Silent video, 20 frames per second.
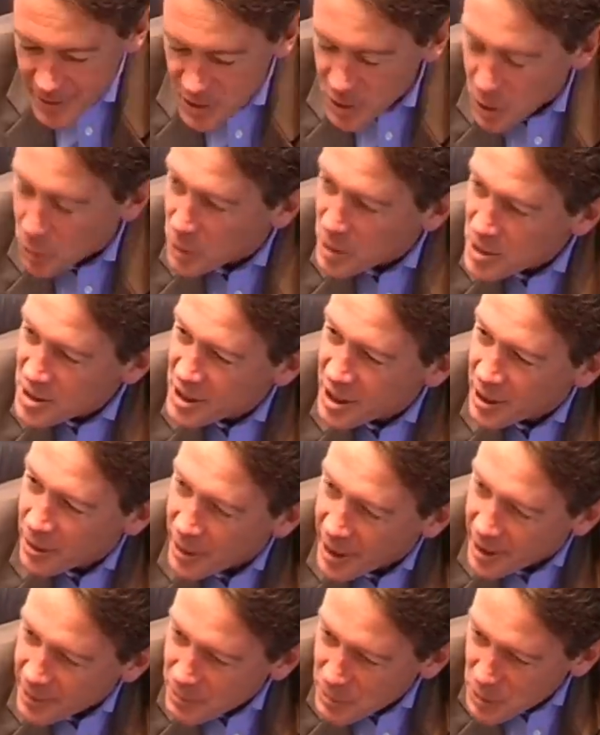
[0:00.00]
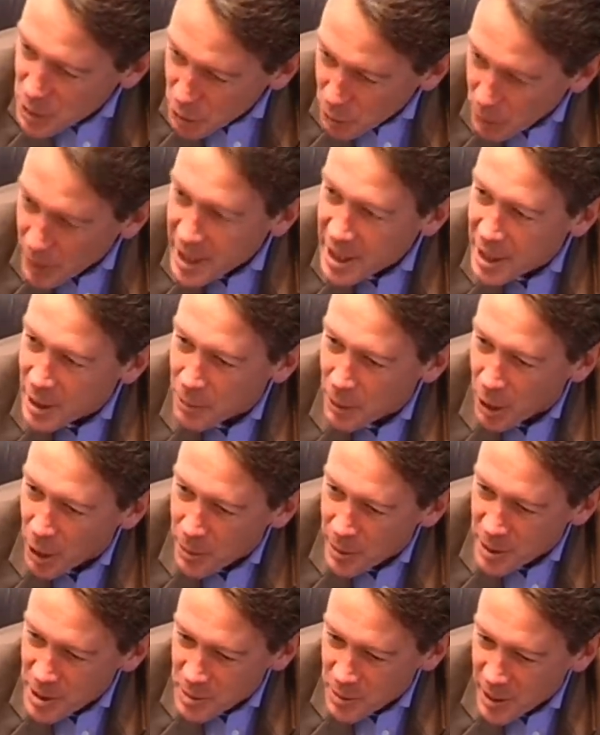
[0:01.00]
So was there a eureka
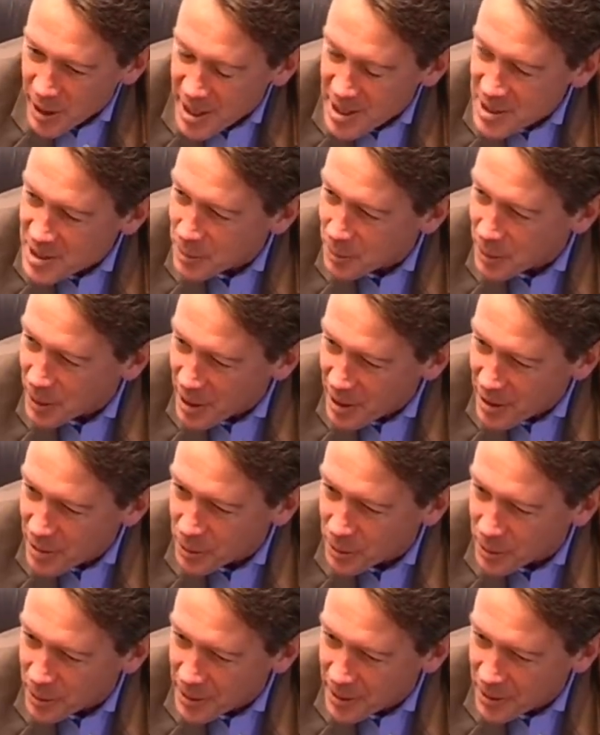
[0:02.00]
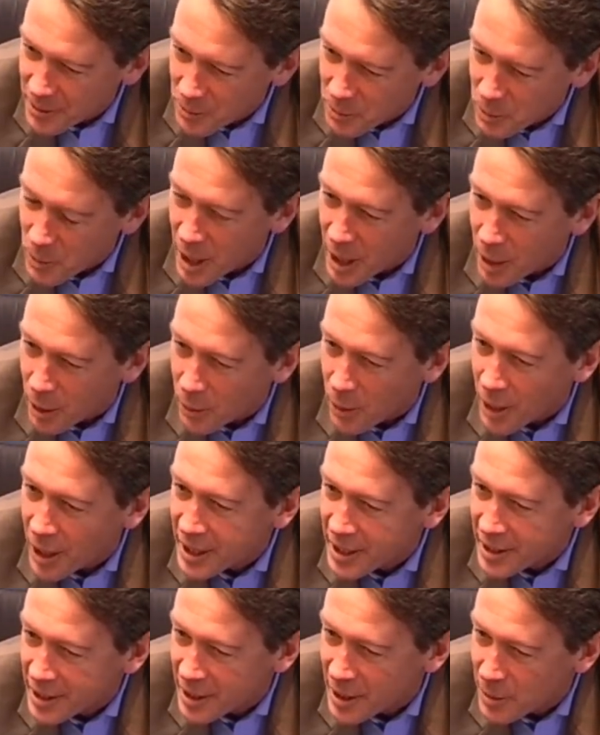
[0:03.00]
moment where somebody thought, wow,
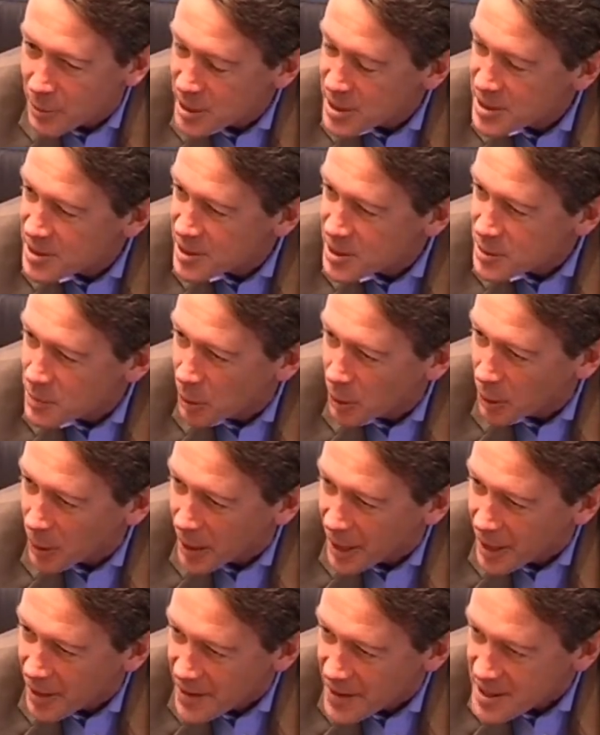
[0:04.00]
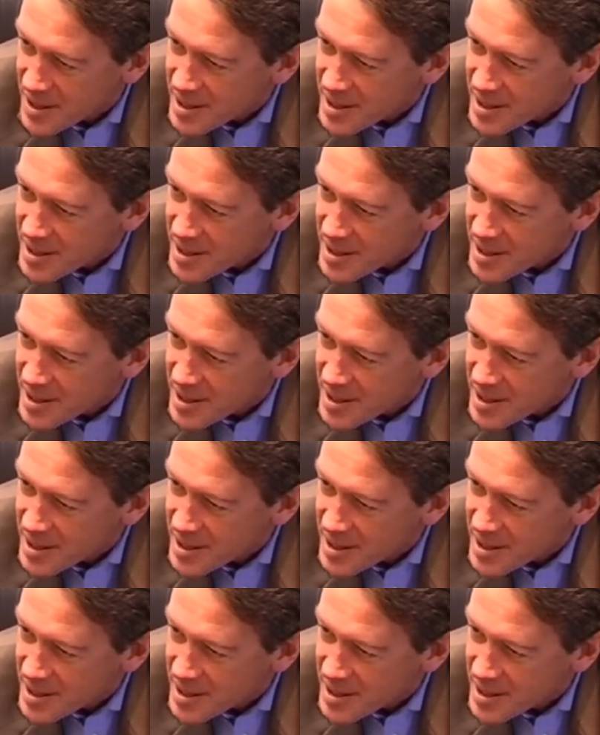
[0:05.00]
I can get a business model out of